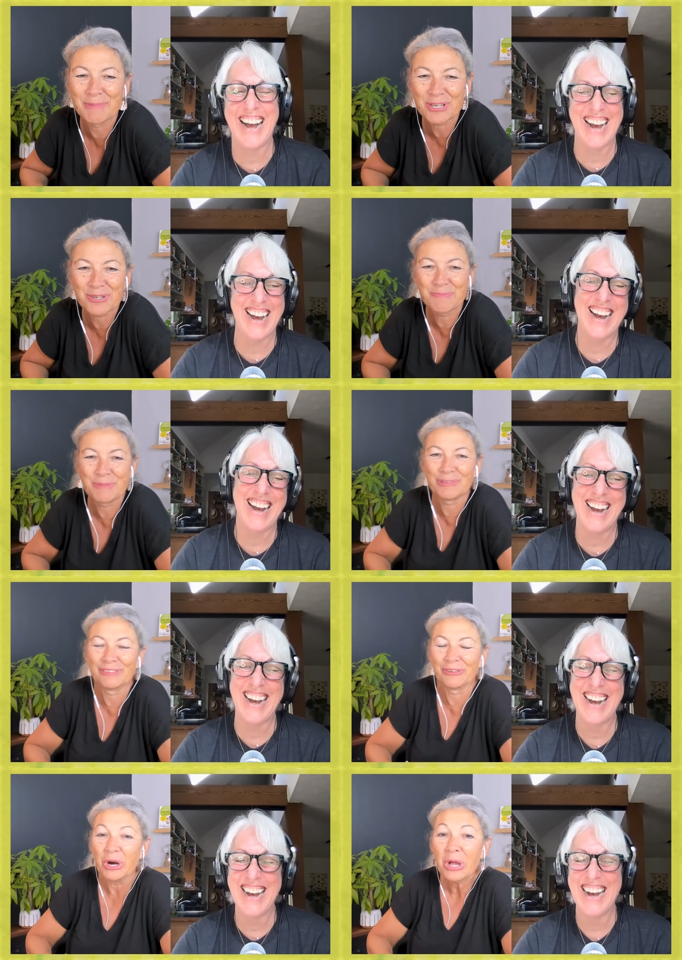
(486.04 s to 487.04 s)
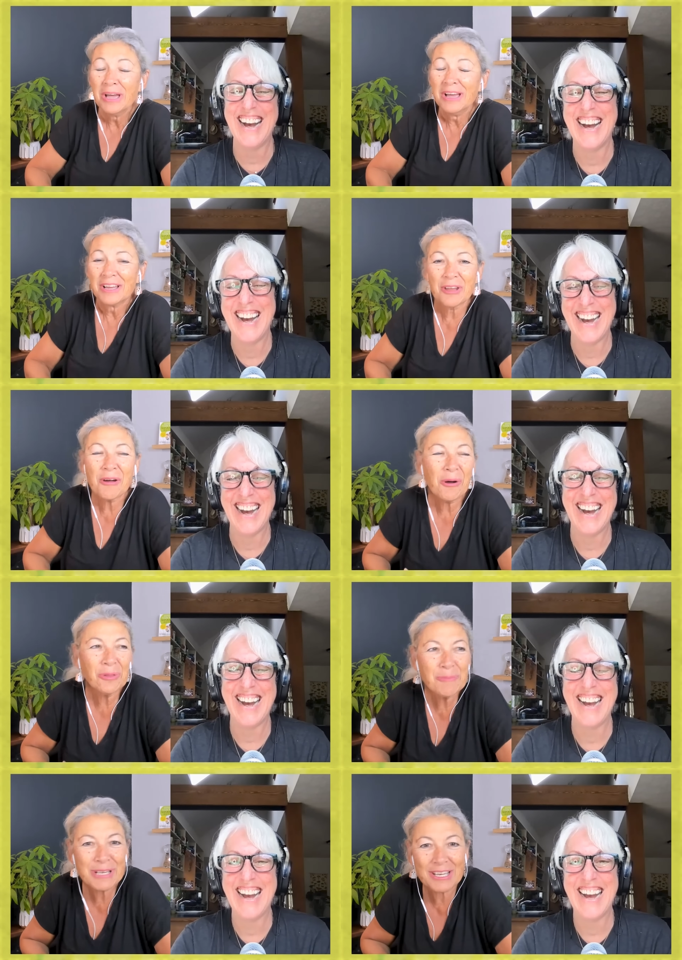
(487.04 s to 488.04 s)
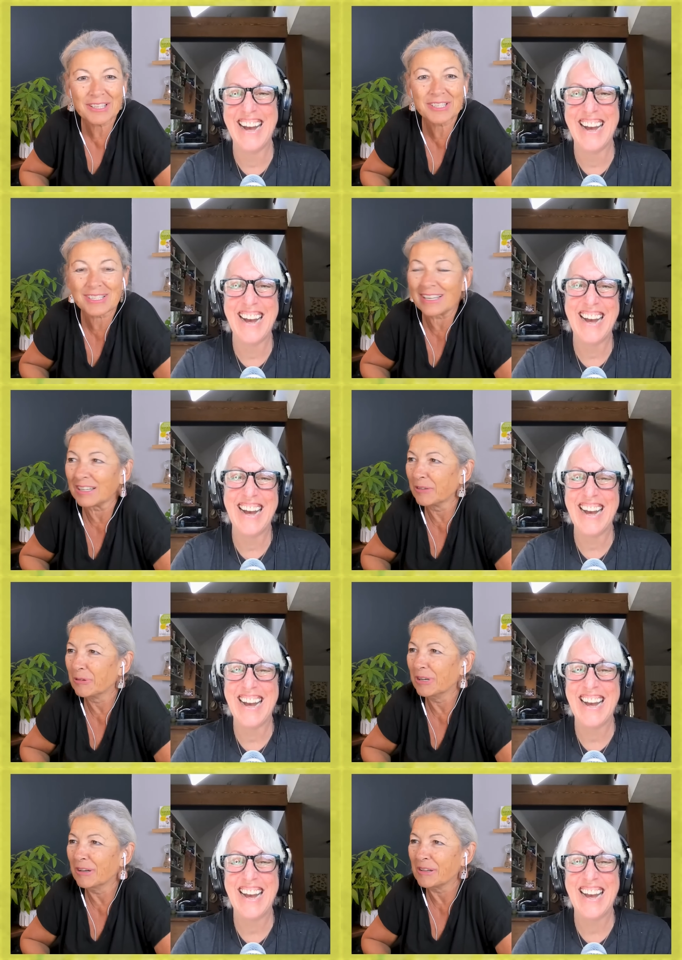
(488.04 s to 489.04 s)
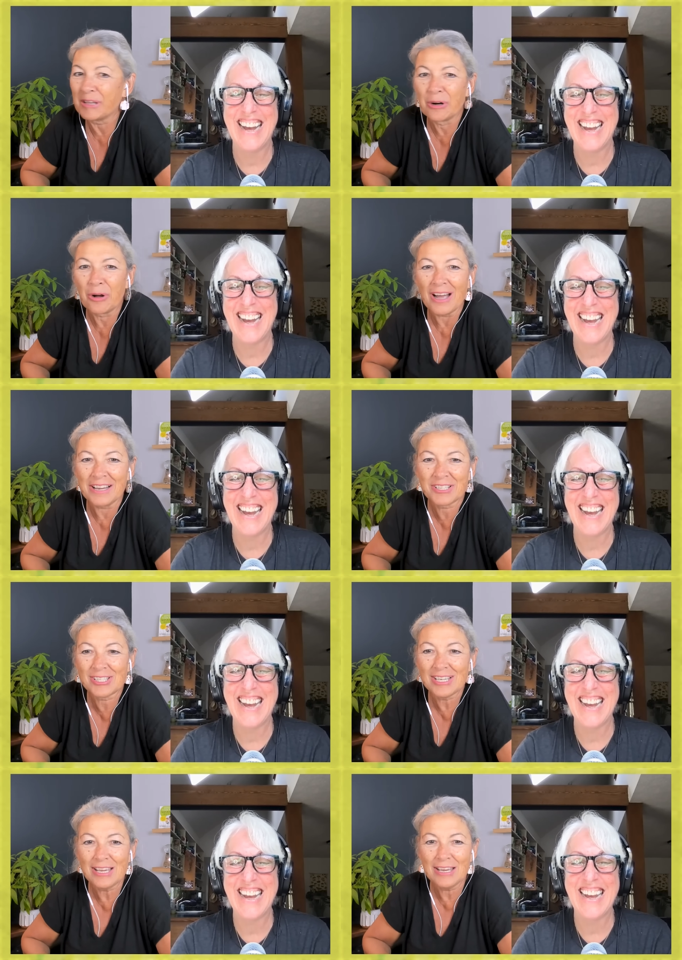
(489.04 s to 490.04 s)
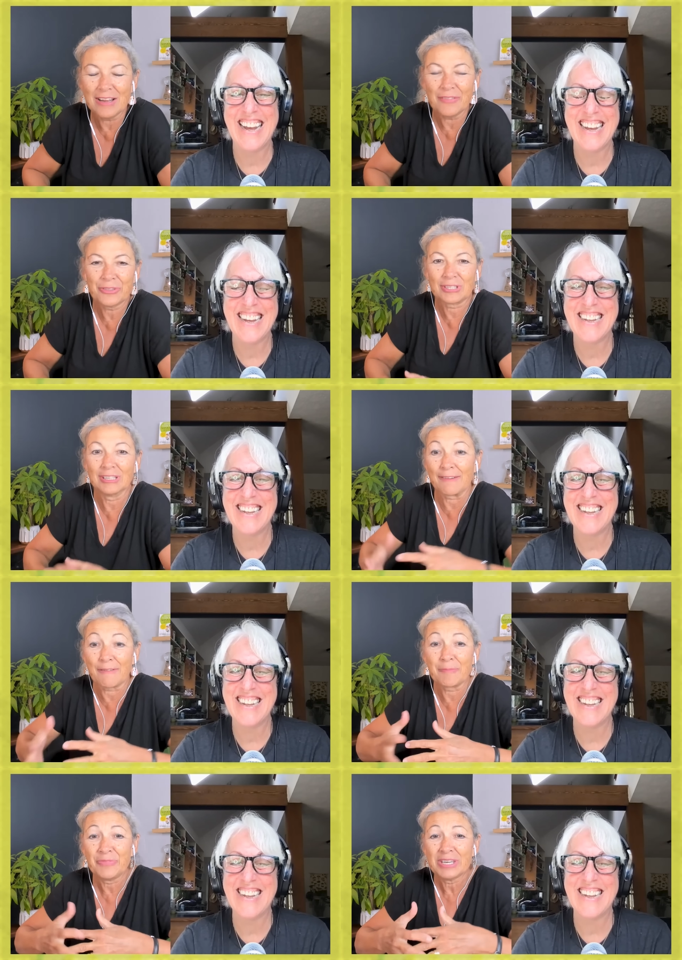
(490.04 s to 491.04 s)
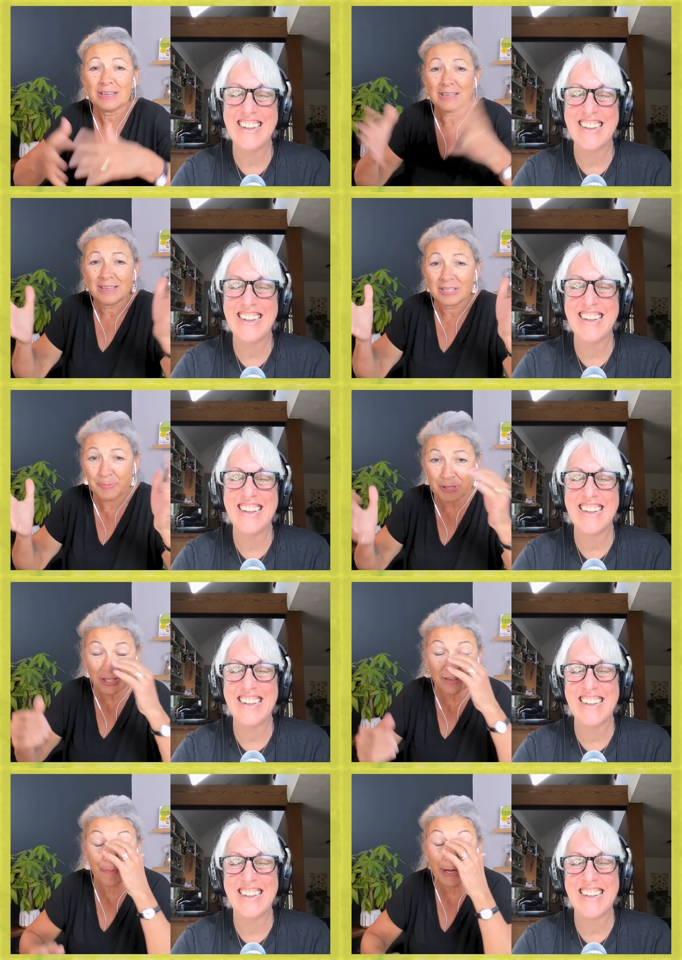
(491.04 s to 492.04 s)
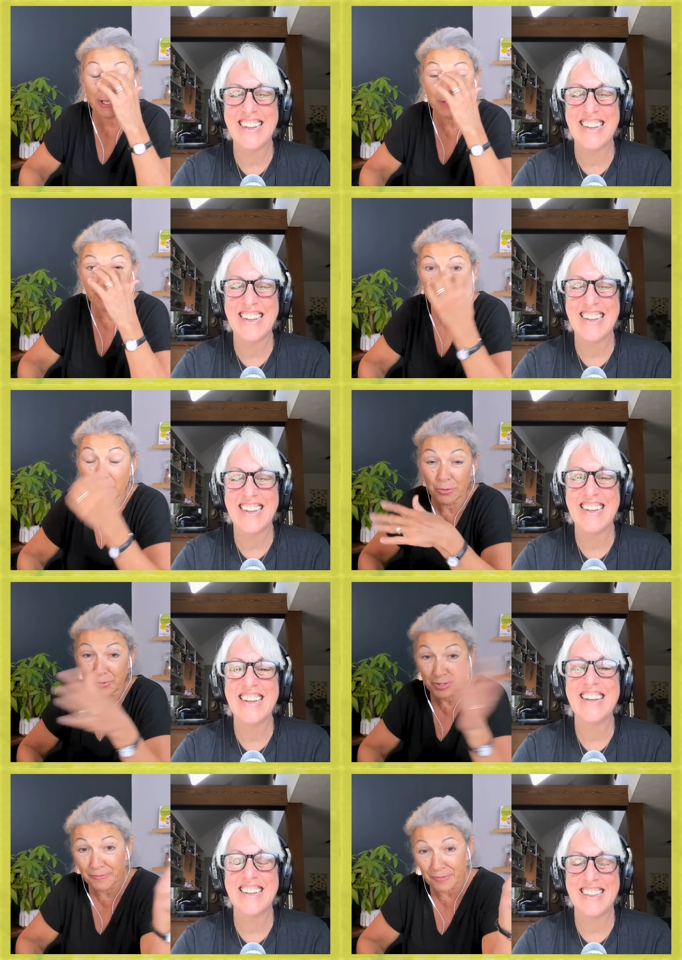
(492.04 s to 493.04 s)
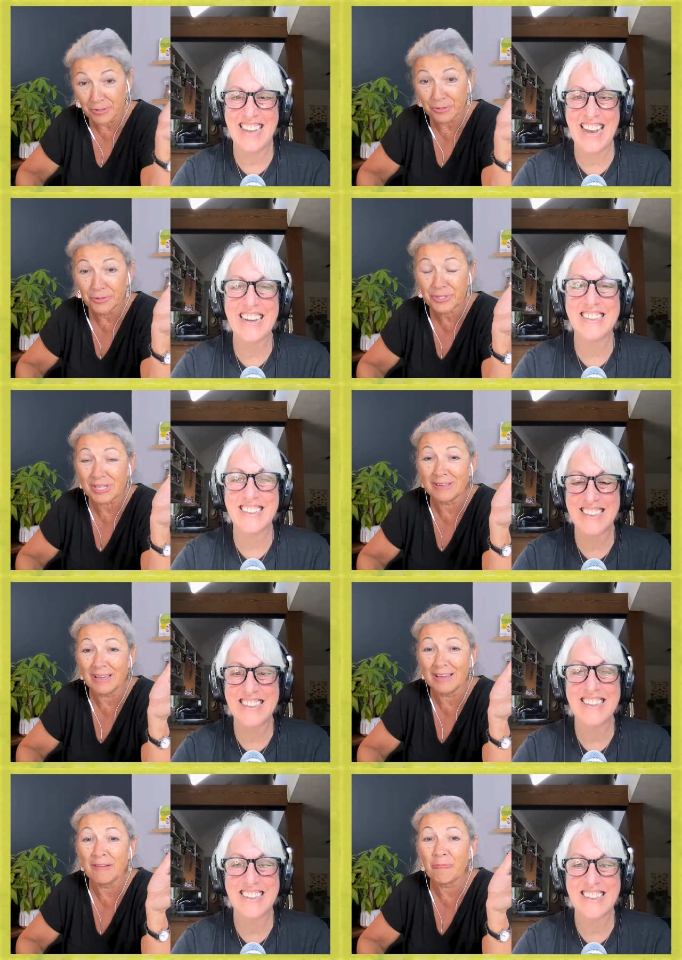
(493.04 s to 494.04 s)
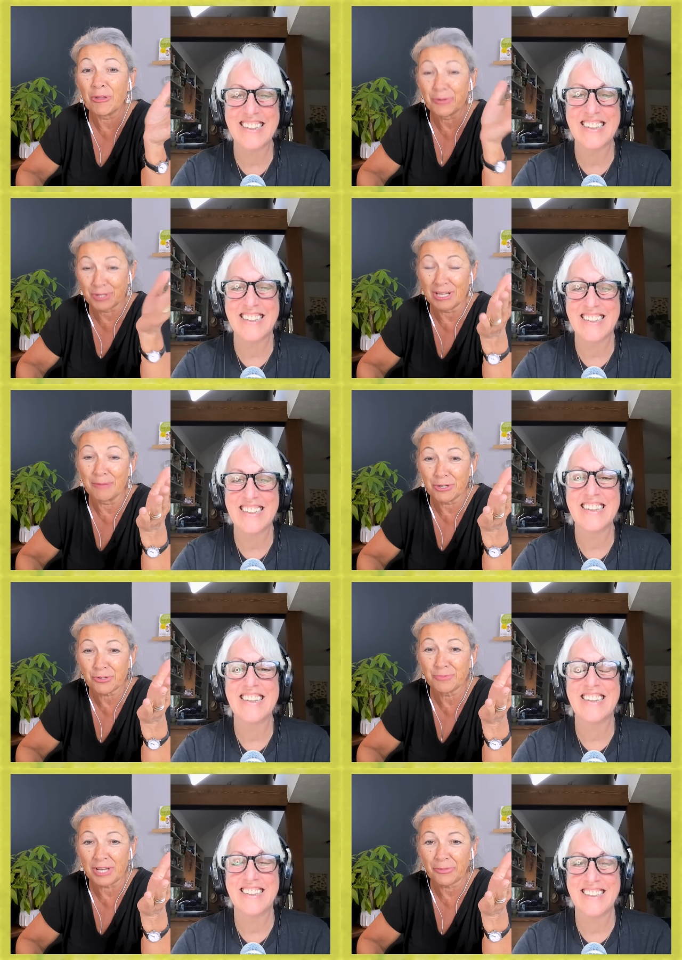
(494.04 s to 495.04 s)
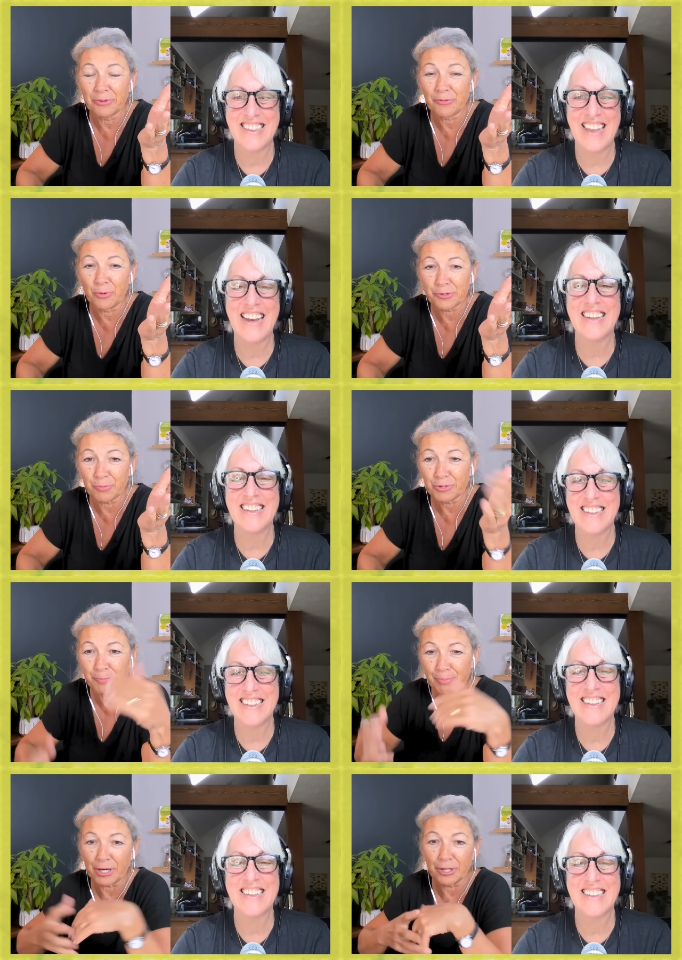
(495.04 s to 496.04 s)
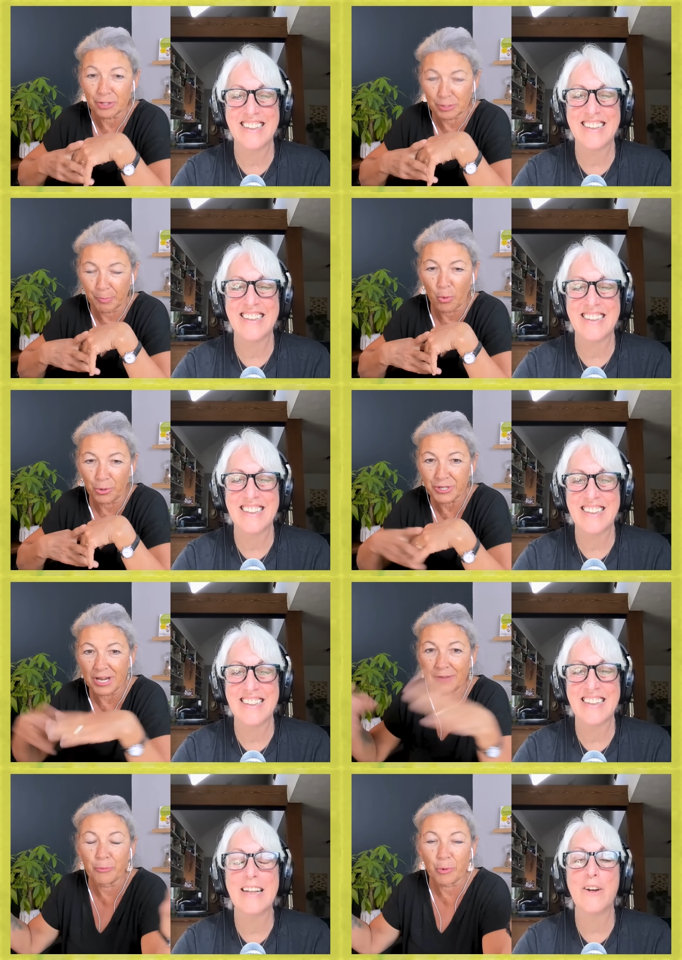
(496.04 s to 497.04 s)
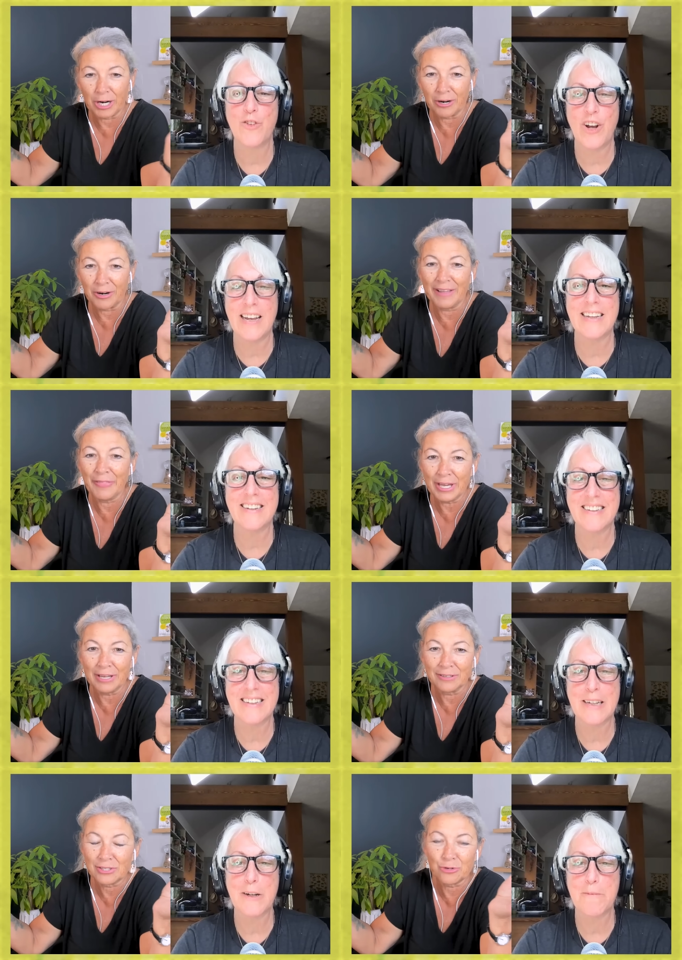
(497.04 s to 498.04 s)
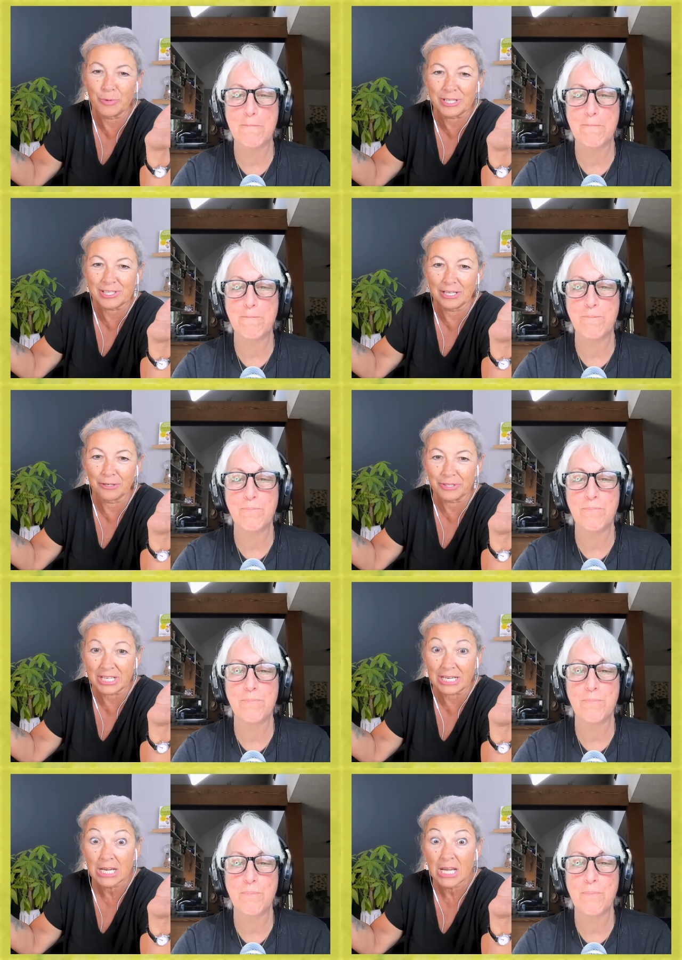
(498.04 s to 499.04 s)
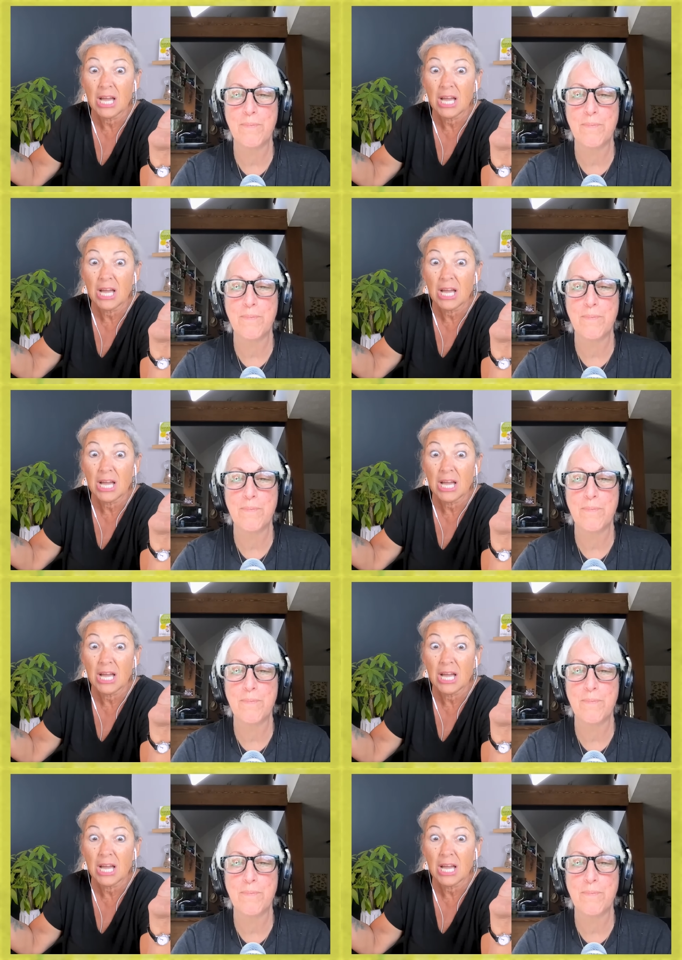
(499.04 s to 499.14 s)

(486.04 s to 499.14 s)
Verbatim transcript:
Speaker 1: mushroom people everywhere. No, only because, uh, you know, I see like, especially if my husband mows the fields, yeah when there's a lot of mushrooms out there, of yeah. course, we're spreading the spores everywhere. Right. And then two weeks later, it's like,